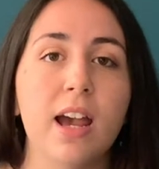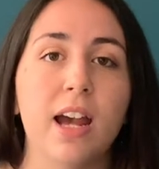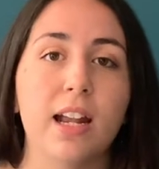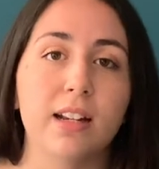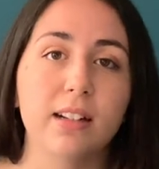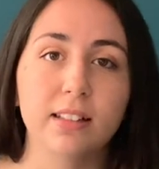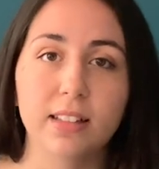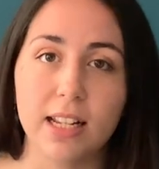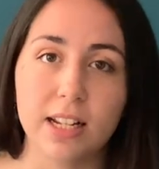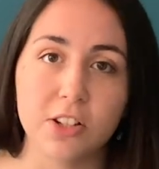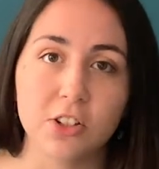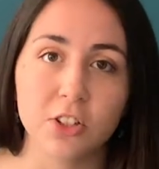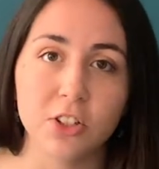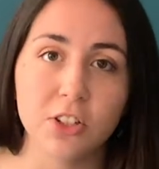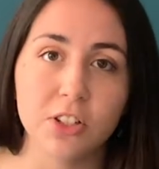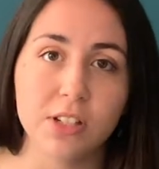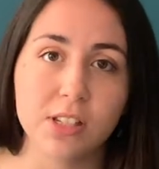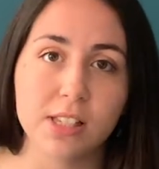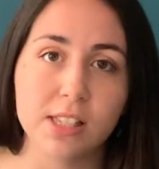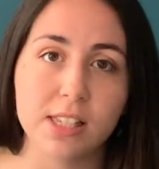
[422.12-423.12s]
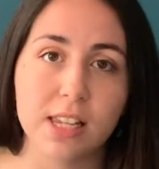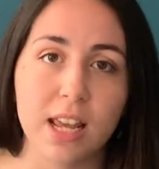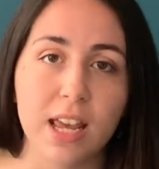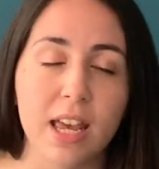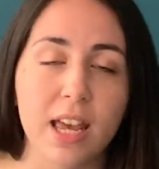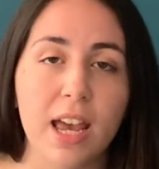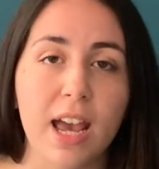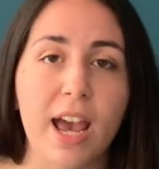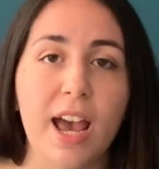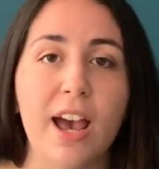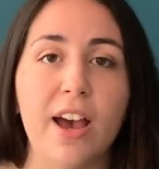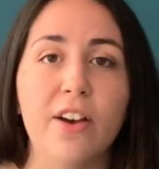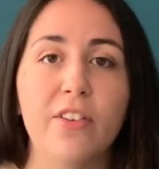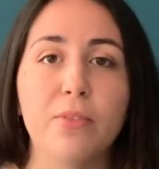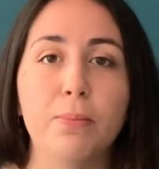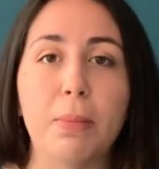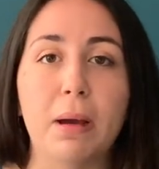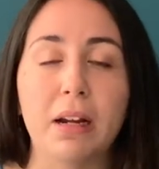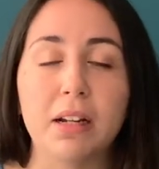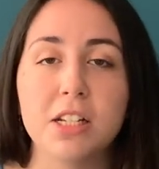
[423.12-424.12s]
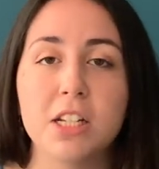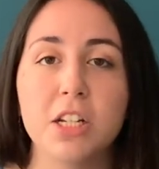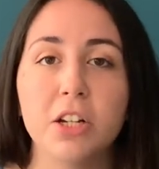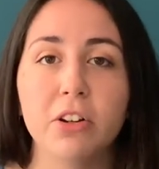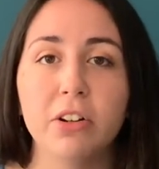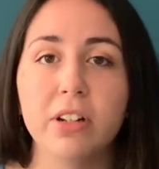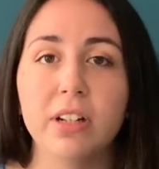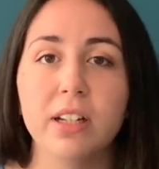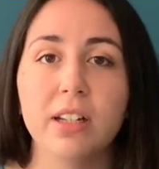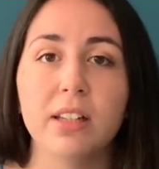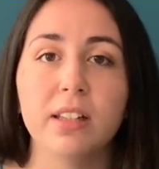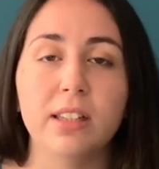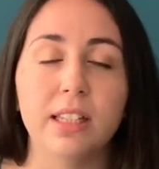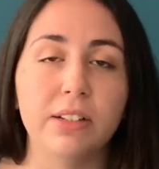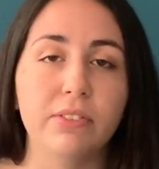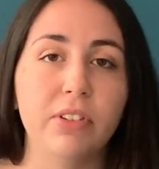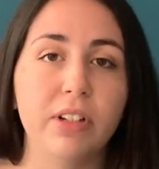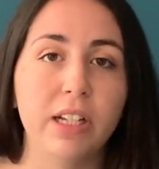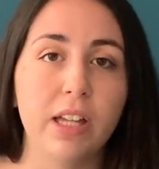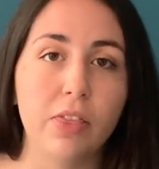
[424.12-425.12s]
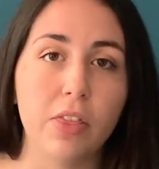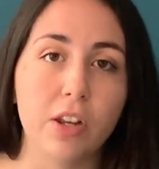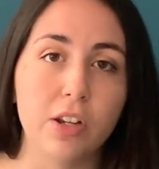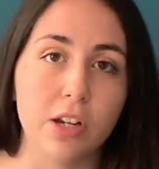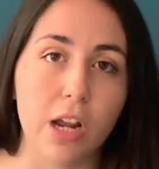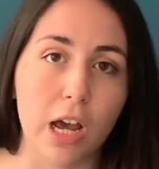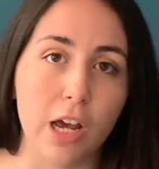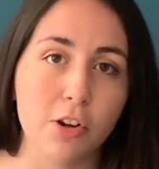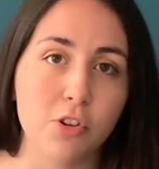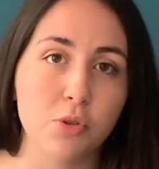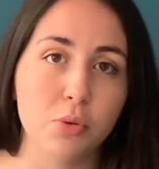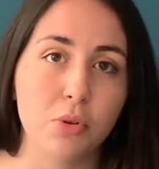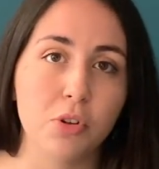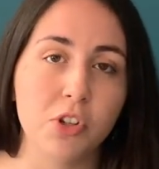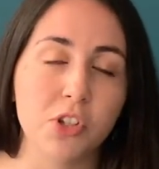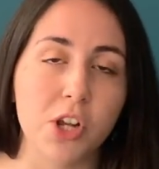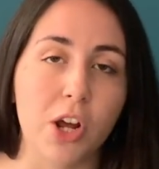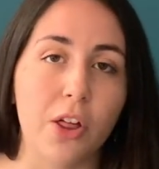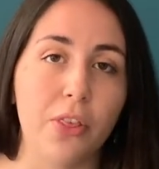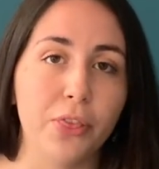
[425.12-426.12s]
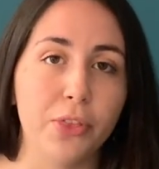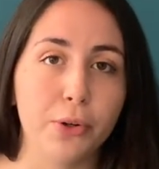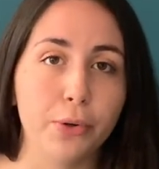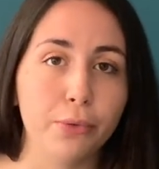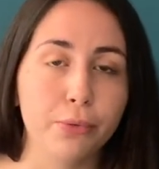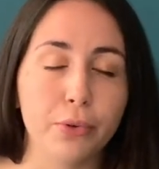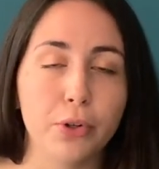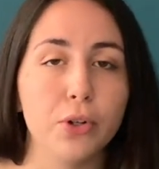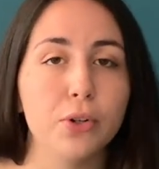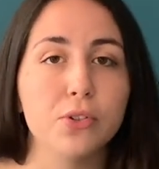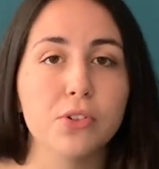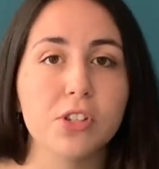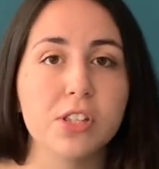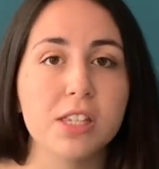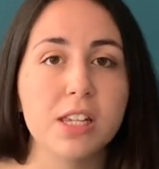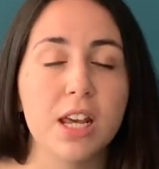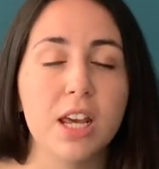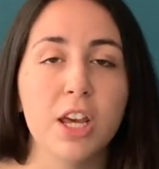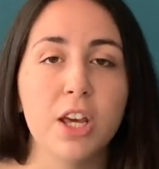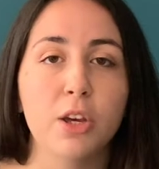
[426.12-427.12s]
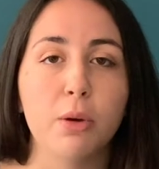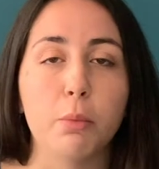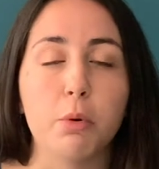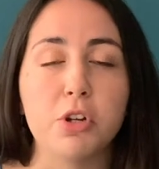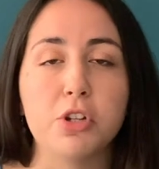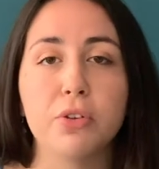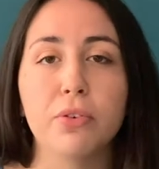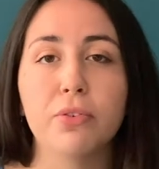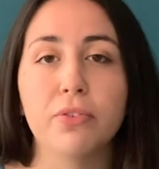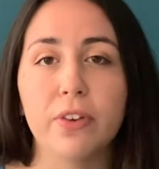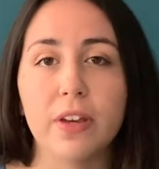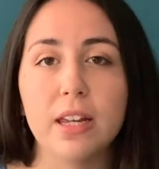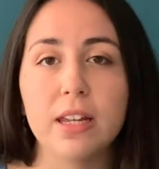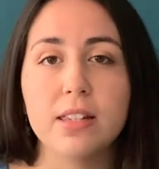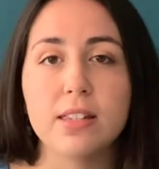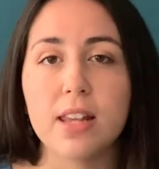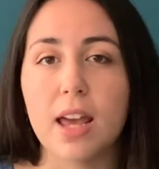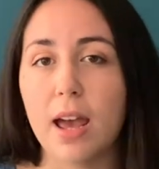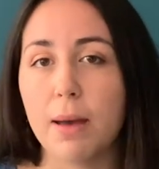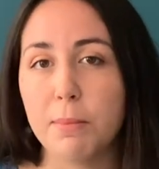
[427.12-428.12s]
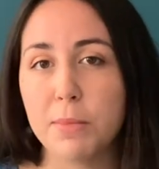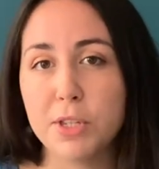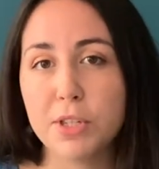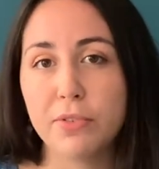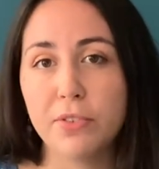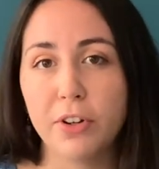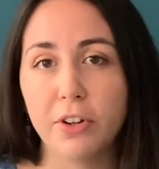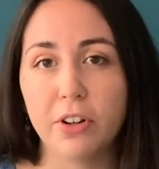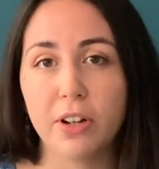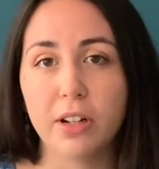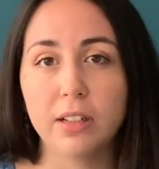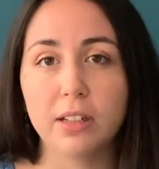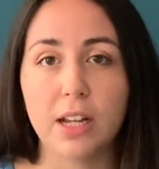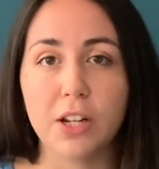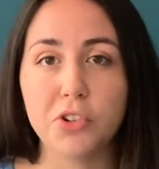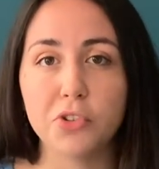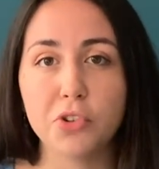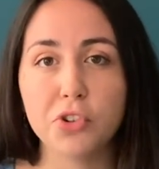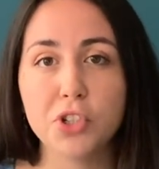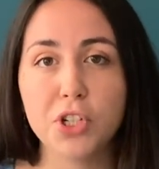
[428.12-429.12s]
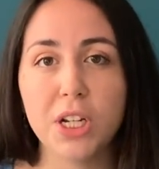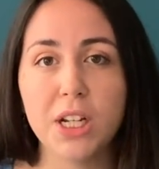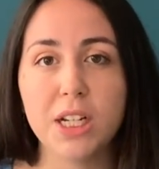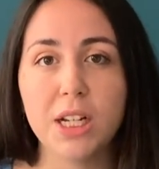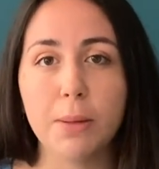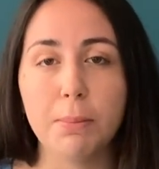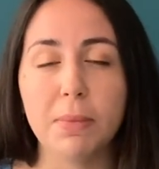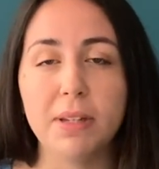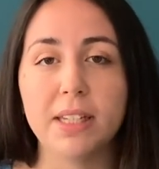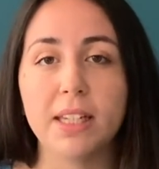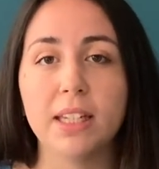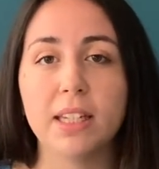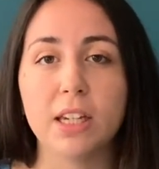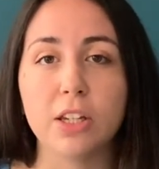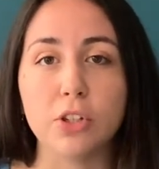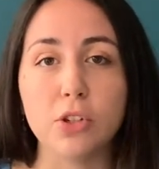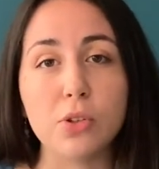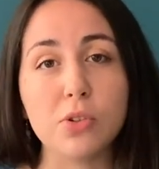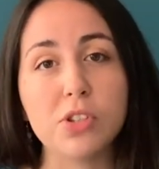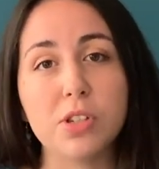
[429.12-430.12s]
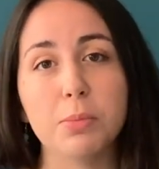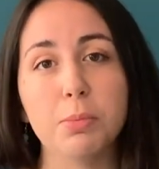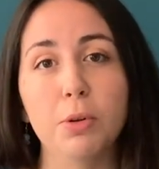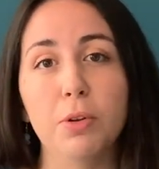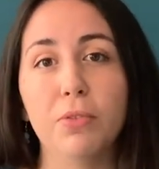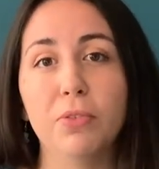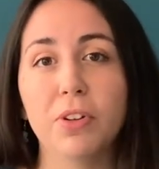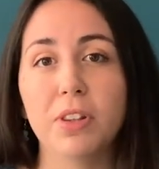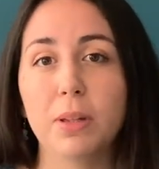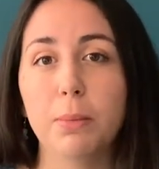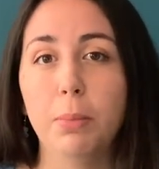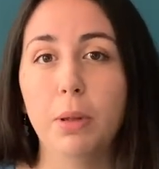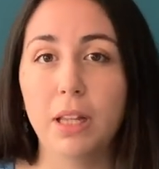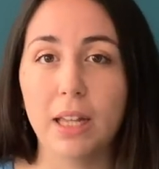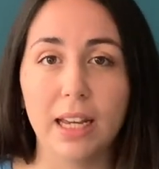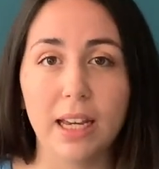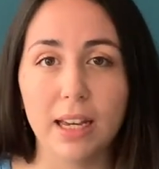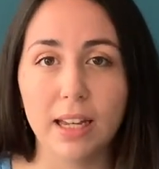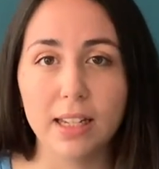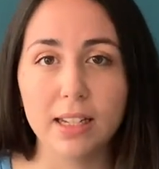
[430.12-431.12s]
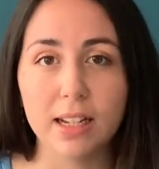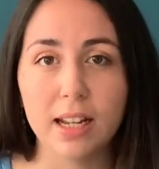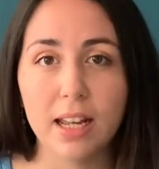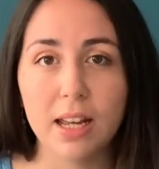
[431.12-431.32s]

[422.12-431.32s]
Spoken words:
and lentils have bacteria living in the nodules on their roots, which fix atmospheric nitrogen, making it usable for the plant.